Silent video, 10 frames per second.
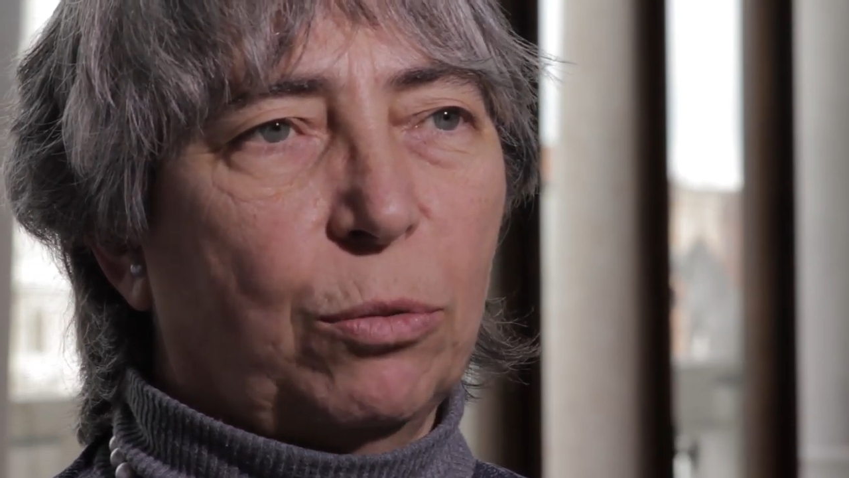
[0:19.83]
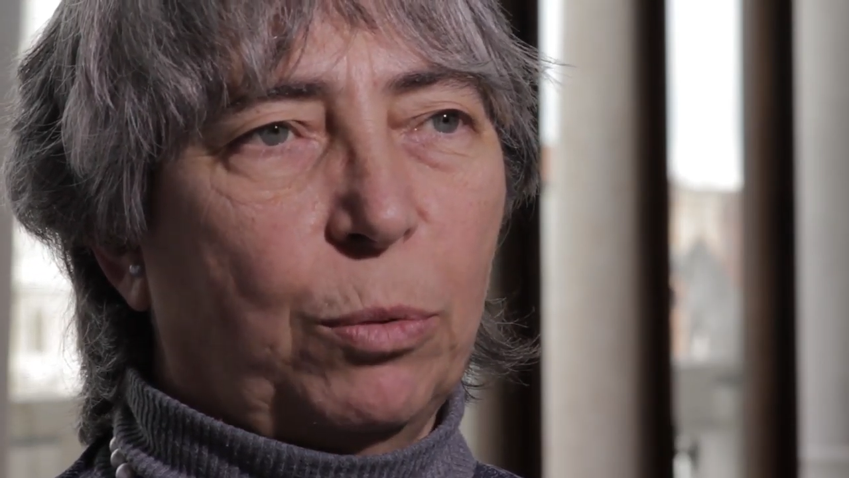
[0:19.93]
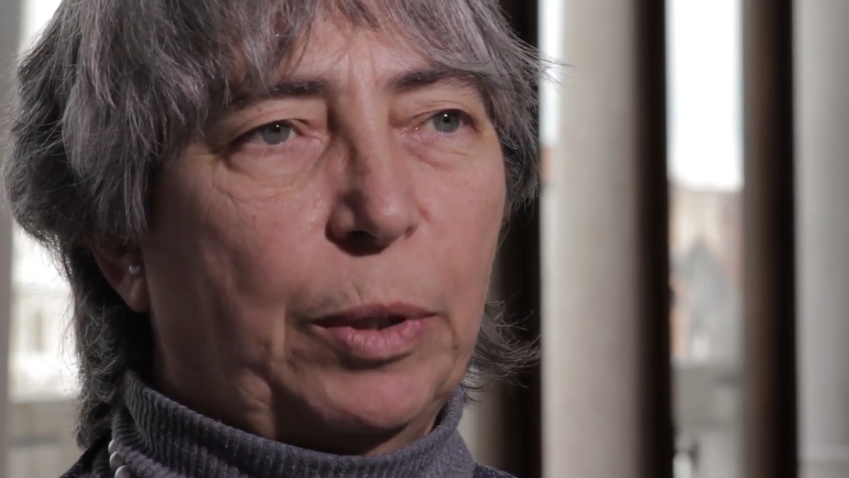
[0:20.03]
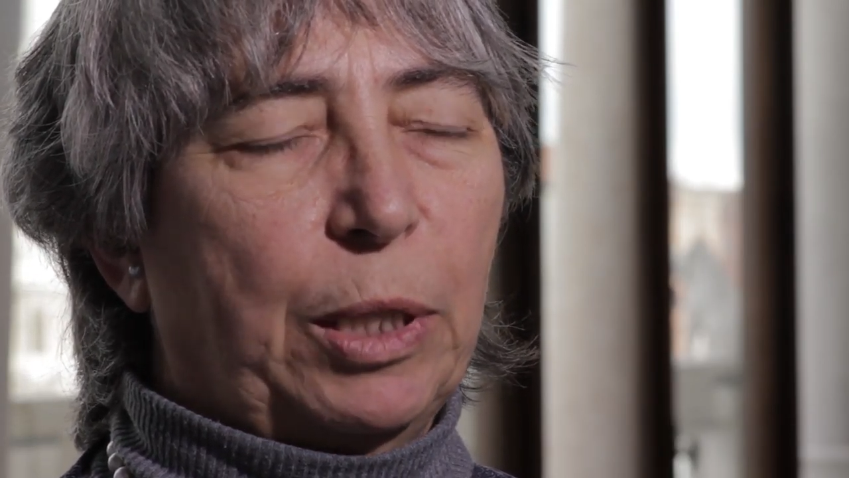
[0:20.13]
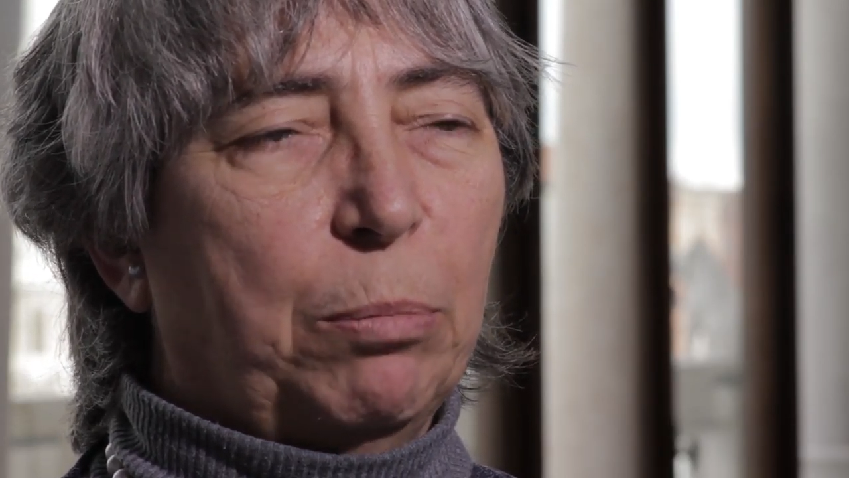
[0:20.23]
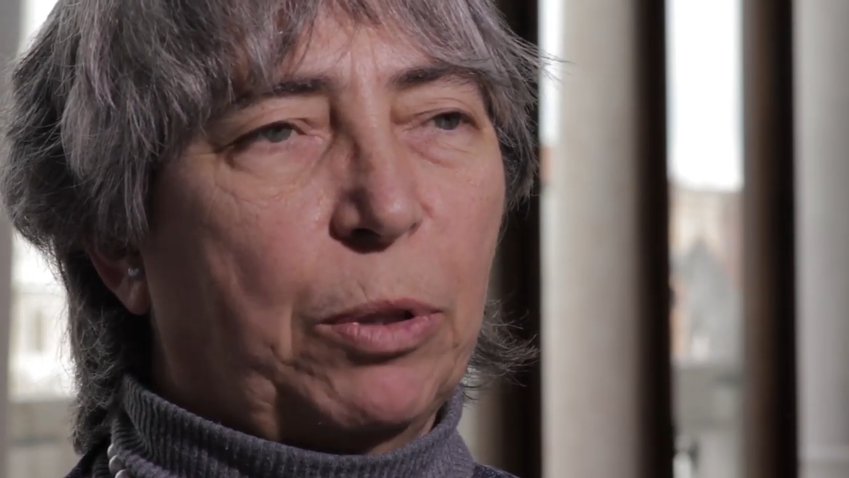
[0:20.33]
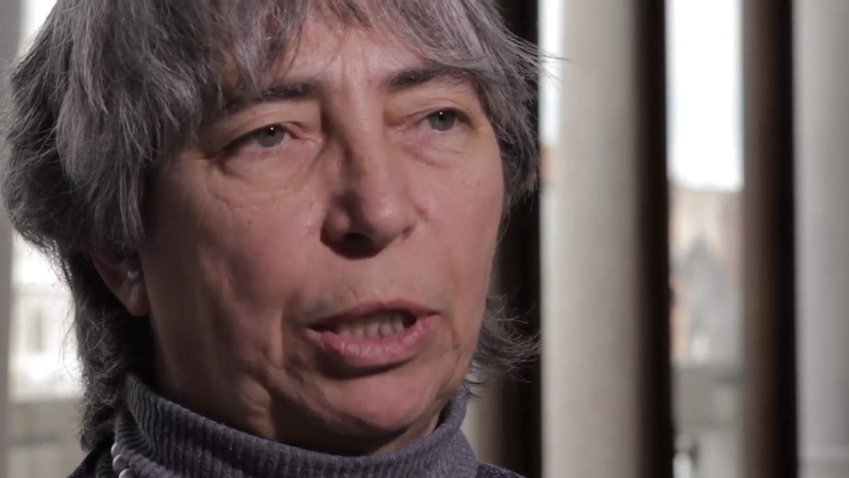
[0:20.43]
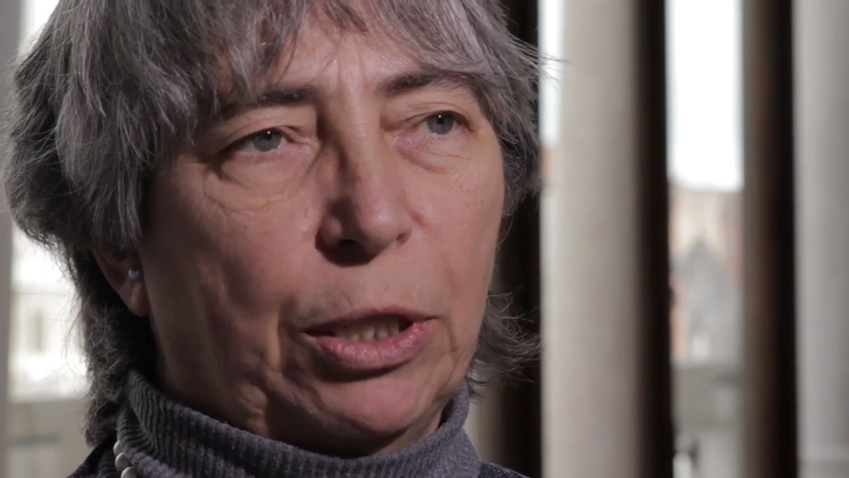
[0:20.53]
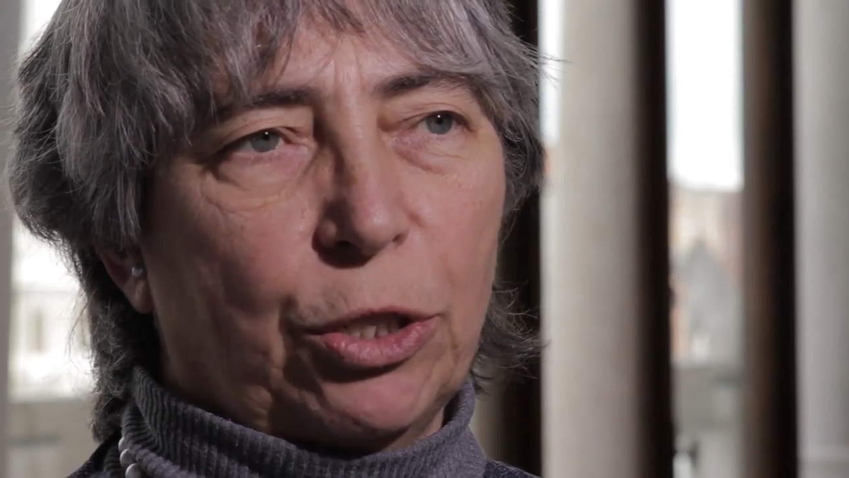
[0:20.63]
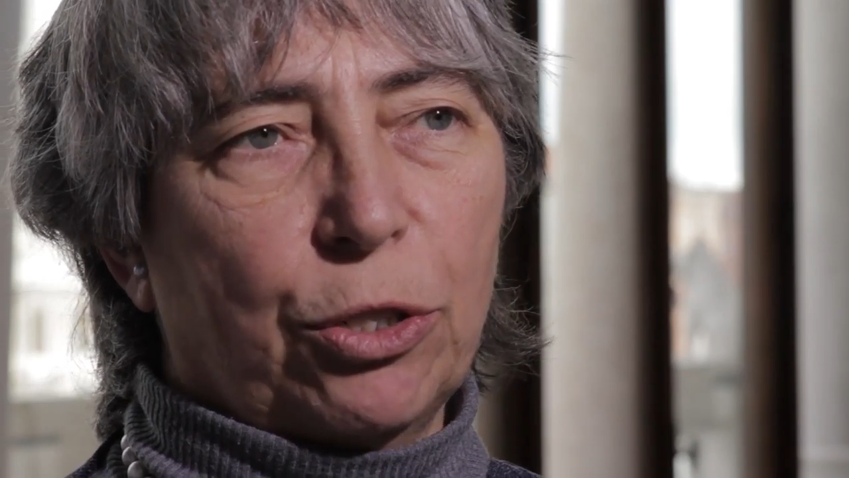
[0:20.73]
with the
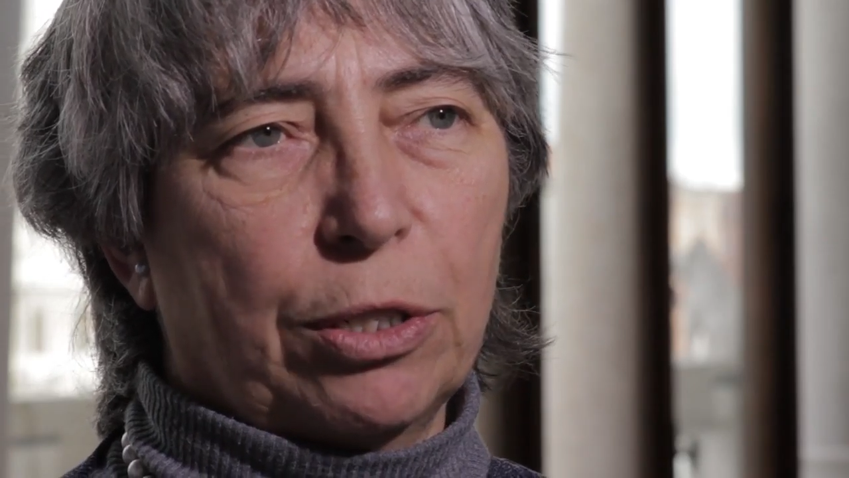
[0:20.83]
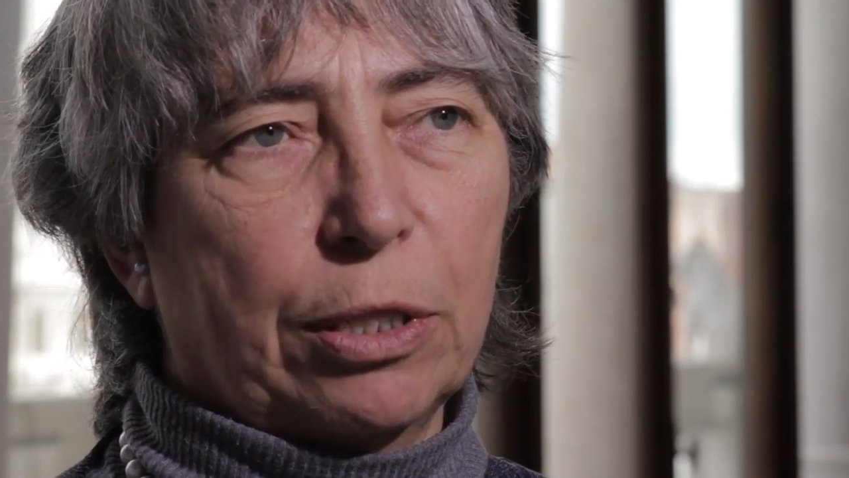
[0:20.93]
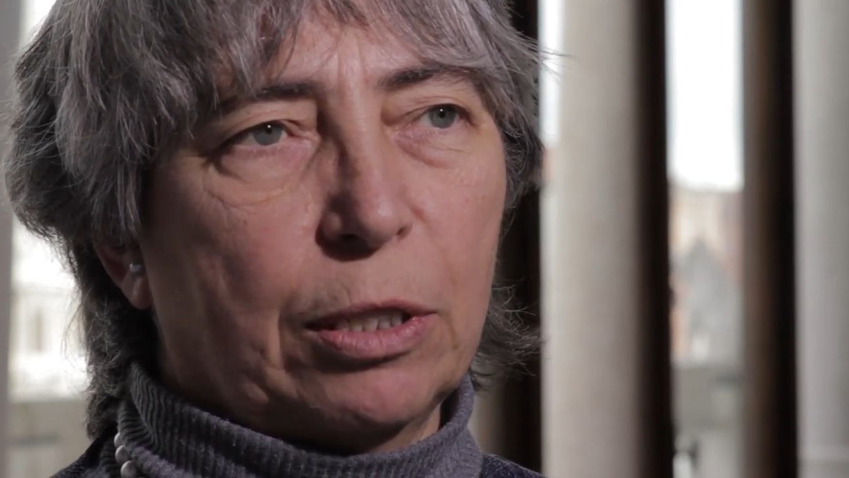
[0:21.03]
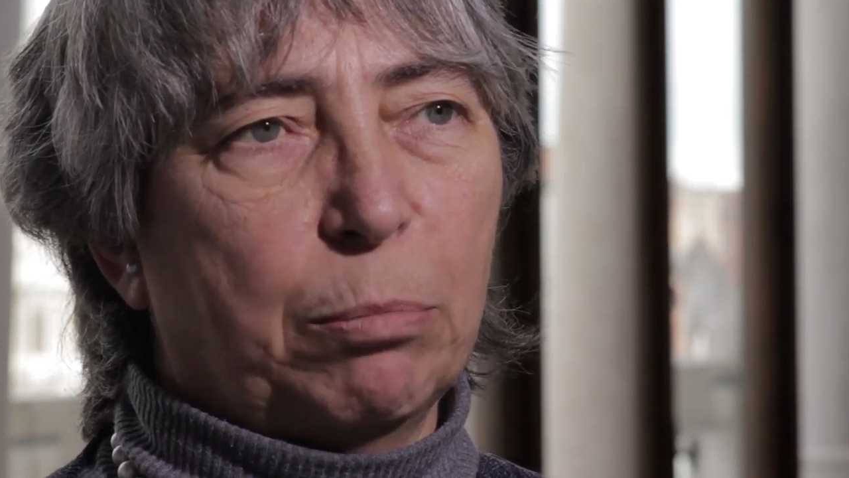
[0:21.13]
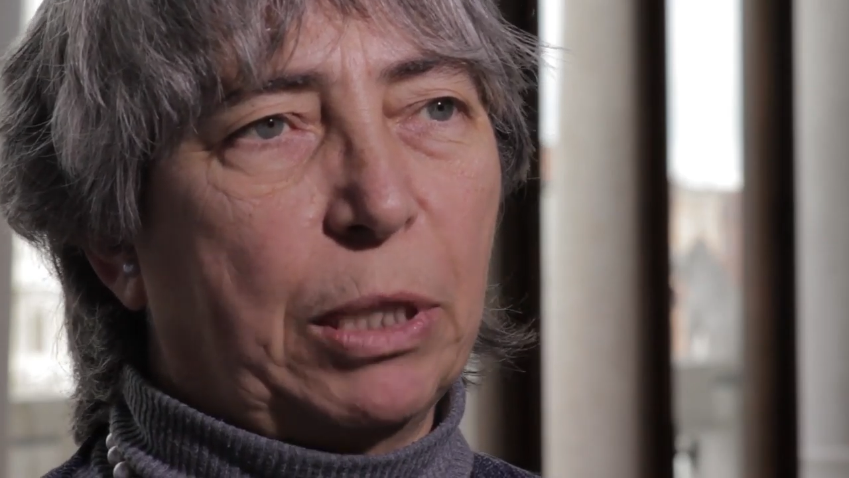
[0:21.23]
politicians,